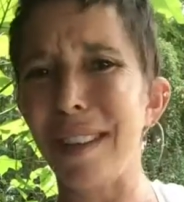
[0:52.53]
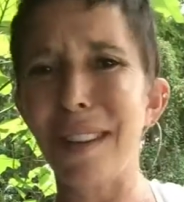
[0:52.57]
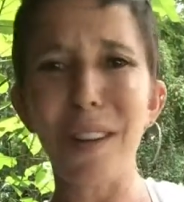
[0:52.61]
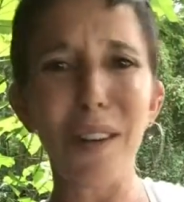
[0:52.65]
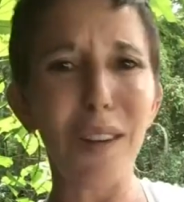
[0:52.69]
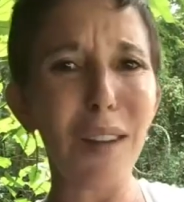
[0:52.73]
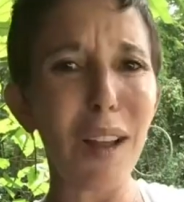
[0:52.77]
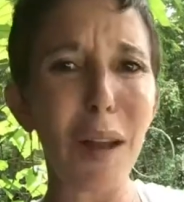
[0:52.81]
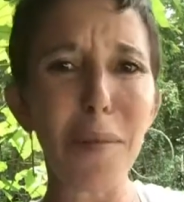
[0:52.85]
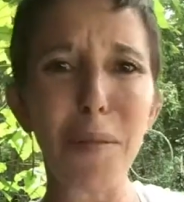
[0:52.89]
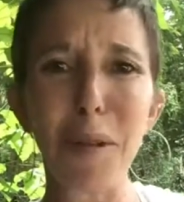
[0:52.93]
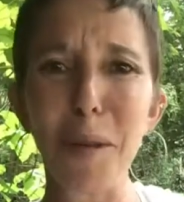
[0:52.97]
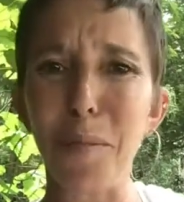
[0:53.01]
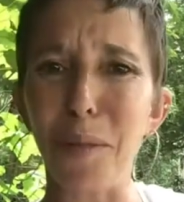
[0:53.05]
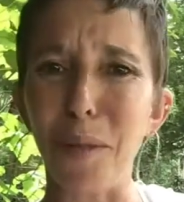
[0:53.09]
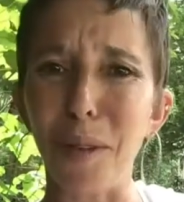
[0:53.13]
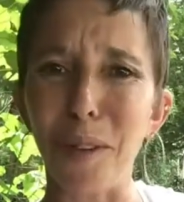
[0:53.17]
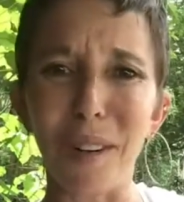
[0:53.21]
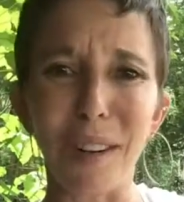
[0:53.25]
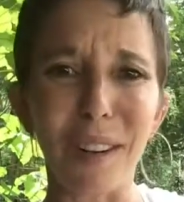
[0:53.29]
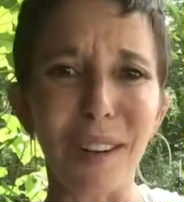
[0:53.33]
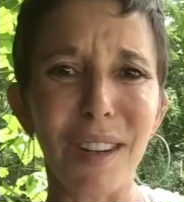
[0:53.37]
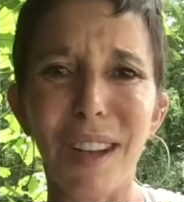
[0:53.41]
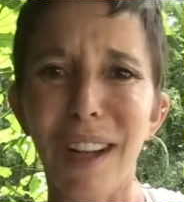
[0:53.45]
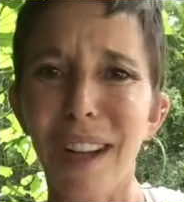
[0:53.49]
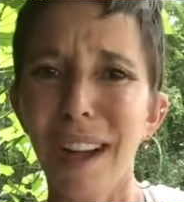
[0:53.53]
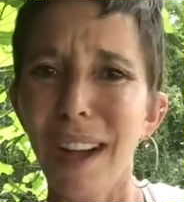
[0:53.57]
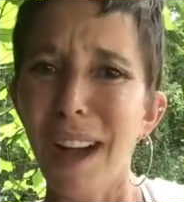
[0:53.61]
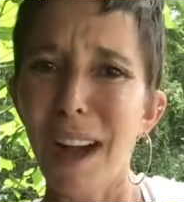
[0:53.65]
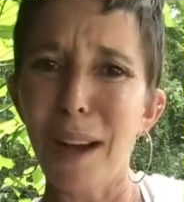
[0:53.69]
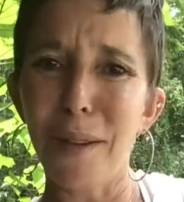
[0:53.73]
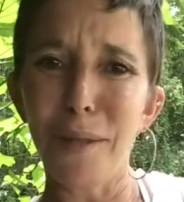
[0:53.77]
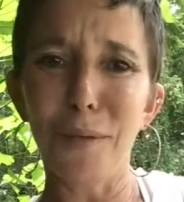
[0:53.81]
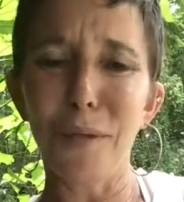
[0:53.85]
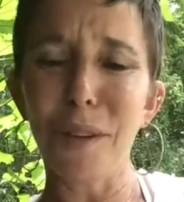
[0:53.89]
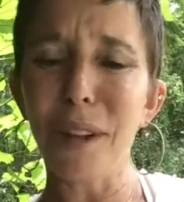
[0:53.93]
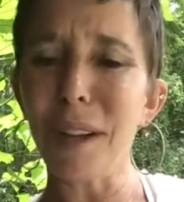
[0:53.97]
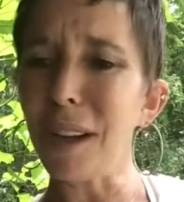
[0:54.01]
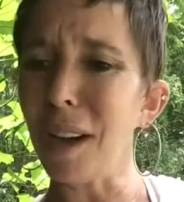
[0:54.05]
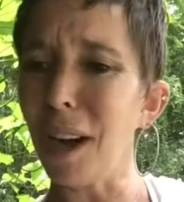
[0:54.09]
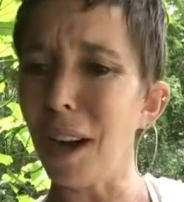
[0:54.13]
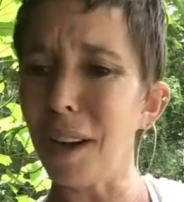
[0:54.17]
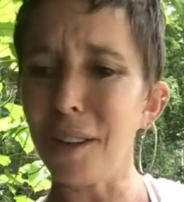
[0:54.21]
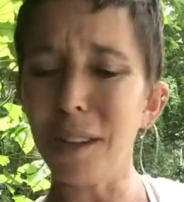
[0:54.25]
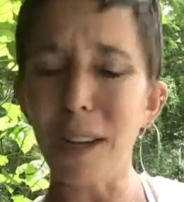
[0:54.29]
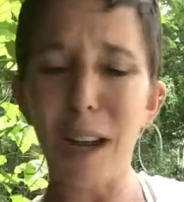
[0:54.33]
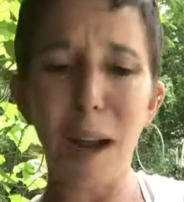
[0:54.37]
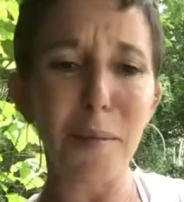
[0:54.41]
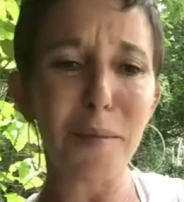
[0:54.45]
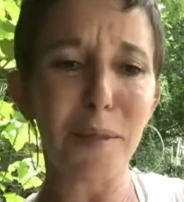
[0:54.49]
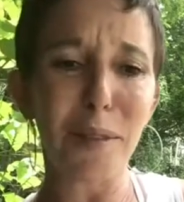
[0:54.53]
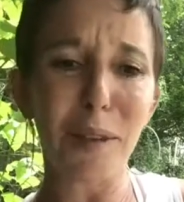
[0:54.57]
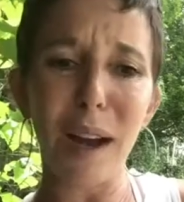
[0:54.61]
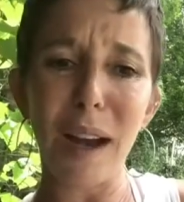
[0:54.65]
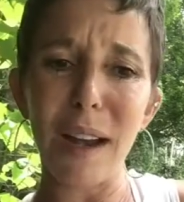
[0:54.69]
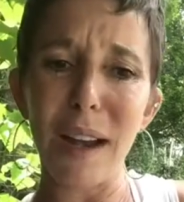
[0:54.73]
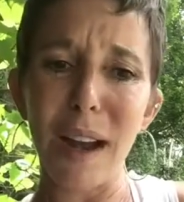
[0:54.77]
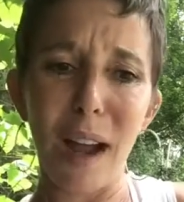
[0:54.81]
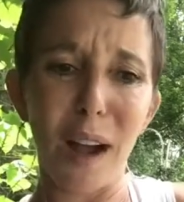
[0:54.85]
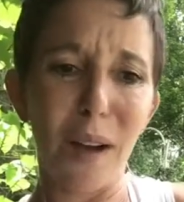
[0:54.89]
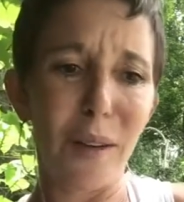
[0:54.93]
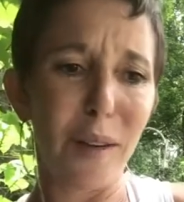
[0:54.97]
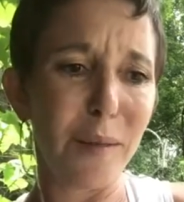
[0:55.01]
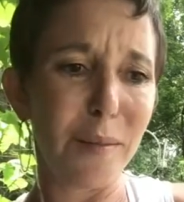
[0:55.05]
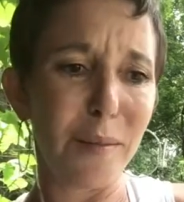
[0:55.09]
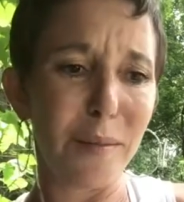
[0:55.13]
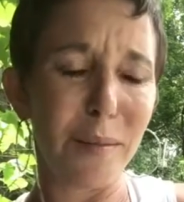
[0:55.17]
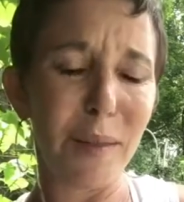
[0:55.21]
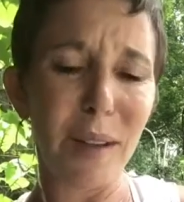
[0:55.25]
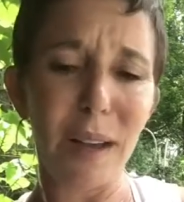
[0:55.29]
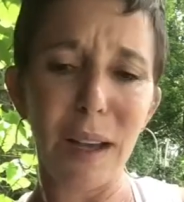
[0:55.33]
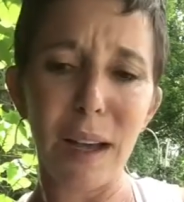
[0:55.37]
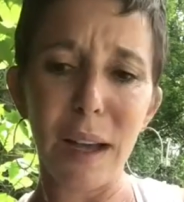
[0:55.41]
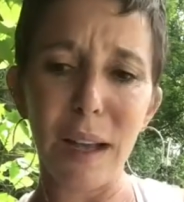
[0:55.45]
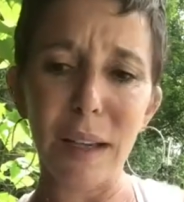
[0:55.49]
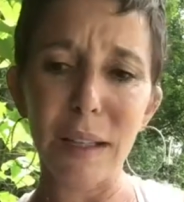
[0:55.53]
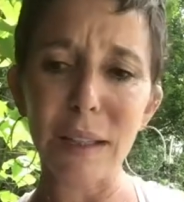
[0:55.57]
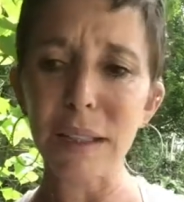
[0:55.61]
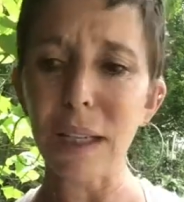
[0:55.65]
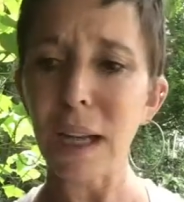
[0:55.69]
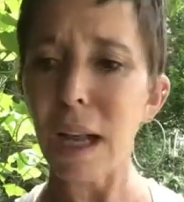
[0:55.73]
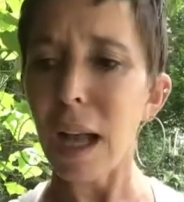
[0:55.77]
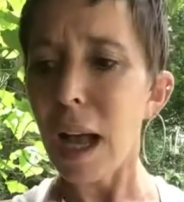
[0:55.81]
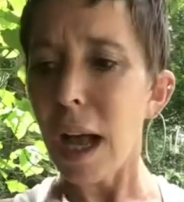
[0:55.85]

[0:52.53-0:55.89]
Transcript: A lot of people are having really hard times right now. And